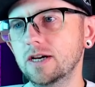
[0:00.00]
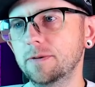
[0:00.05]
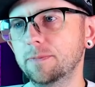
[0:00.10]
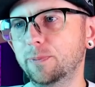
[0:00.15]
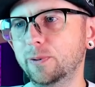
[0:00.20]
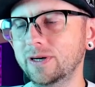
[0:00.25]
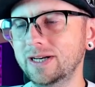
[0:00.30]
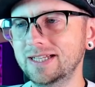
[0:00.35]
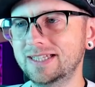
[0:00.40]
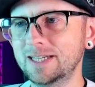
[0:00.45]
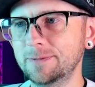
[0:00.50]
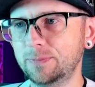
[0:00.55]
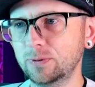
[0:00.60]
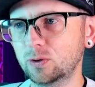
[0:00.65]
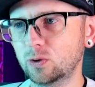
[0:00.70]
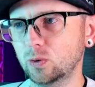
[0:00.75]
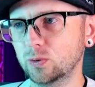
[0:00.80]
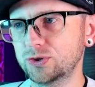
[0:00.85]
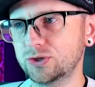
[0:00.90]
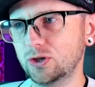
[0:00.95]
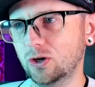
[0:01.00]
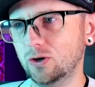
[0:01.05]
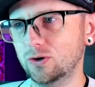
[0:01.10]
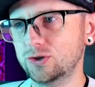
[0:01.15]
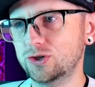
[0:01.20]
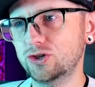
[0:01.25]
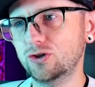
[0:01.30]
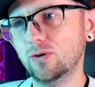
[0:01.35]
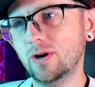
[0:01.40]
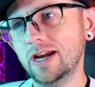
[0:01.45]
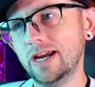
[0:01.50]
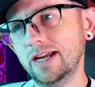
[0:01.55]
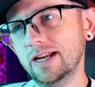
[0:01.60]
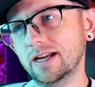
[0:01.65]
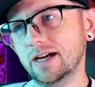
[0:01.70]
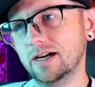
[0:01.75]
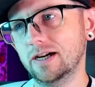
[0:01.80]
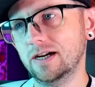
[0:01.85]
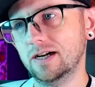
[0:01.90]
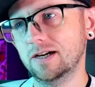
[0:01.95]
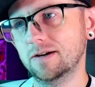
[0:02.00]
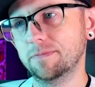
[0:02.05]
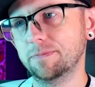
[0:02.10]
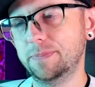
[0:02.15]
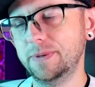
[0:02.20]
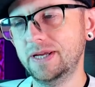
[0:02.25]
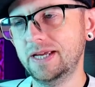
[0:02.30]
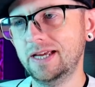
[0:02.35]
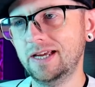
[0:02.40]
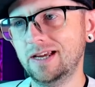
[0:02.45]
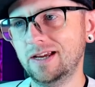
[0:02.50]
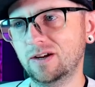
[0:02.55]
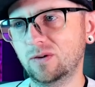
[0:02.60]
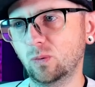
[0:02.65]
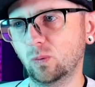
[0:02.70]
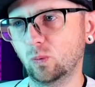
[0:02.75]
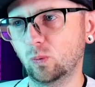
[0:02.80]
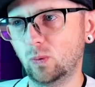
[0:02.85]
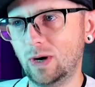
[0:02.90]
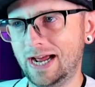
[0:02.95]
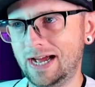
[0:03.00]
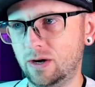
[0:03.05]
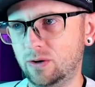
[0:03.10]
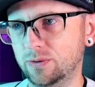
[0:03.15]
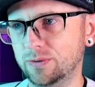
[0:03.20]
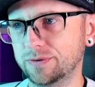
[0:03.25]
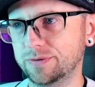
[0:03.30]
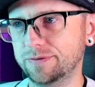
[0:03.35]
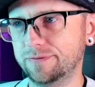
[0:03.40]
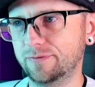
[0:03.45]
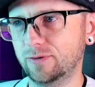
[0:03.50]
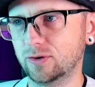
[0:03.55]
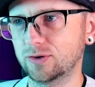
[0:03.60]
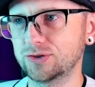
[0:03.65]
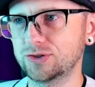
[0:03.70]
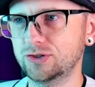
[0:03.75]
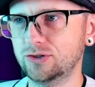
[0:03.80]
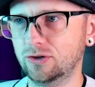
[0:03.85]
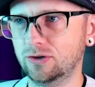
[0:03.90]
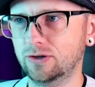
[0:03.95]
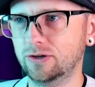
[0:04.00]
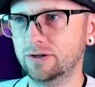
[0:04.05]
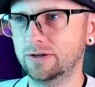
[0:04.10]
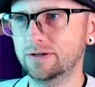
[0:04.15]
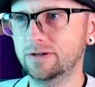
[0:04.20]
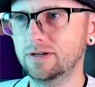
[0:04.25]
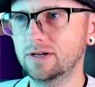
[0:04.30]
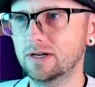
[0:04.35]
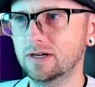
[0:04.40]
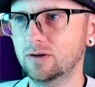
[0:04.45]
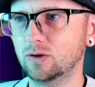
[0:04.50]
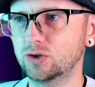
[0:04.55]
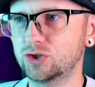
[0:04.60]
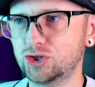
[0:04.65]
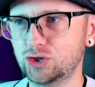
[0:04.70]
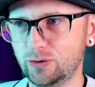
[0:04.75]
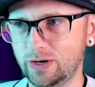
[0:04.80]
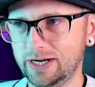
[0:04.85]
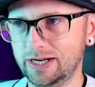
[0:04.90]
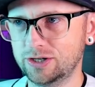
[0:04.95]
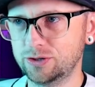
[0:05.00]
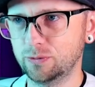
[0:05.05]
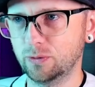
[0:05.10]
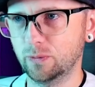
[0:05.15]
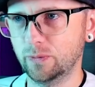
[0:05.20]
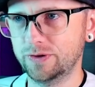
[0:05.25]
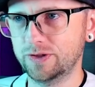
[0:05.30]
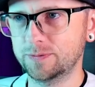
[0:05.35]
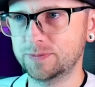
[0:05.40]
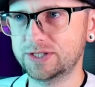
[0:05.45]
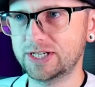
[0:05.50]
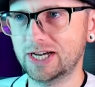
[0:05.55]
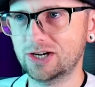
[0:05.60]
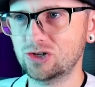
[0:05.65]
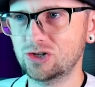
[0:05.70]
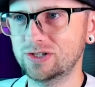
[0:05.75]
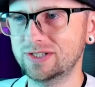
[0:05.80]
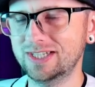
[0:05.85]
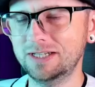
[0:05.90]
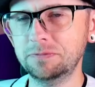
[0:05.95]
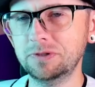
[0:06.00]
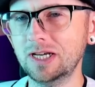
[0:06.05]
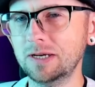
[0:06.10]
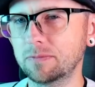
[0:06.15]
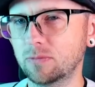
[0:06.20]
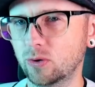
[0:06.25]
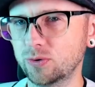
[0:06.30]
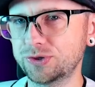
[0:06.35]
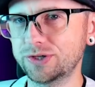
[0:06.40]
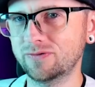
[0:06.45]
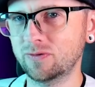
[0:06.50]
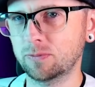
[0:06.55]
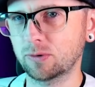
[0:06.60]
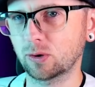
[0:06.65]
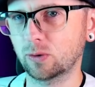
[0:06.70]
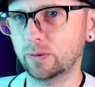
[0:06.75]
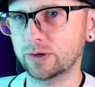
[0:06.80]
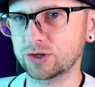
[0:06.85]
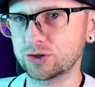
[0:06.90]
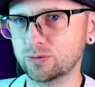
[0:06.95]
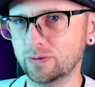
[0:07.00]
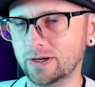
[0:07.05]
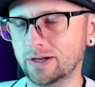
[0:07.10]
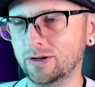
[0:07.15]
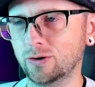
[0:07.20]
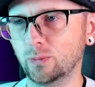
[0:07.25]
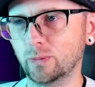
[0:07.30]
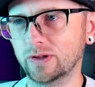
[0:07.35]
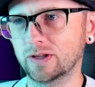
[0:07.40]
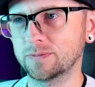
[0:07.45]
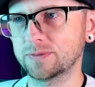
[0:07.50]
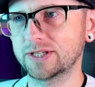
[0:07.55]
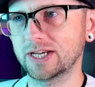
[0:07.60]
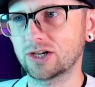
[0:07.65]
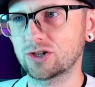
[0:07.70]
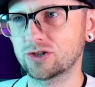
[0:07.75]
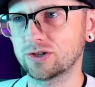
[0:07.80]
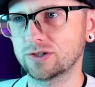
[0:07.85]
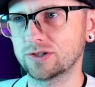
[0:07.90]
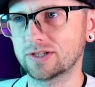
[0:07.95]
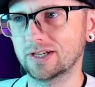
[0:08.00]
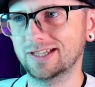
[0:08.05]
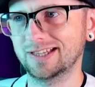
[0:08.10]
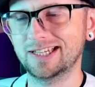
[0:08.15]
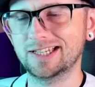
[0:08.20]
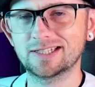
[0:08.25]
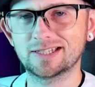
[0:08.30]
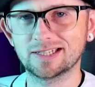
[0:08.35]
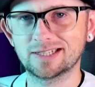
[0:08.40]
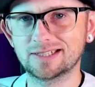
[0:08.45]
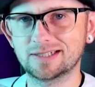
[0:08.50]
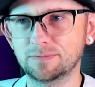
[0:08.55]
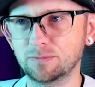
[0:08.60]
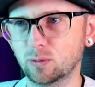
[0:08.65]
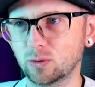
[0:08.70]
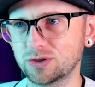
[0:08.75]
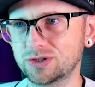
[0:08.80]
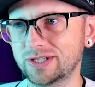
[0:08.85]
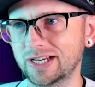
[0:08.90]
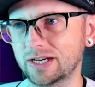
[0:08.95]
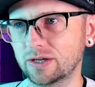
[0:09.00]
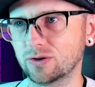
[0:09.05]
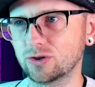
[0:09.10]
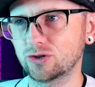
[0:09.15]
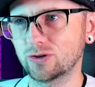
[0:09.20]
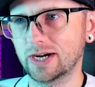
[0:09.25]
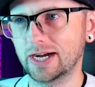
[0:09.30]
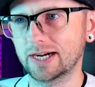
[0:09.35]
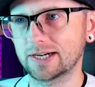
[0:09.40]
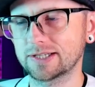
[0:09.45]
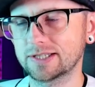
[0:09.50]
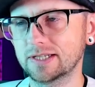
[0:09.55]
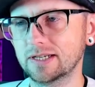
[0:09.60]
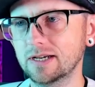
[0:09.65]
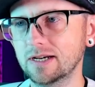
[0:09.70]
Pretty typical start straight, big round first turn, straight into a rhythm section. Seems like most of them are going straight into rhythm sections, at least the more standard tracks.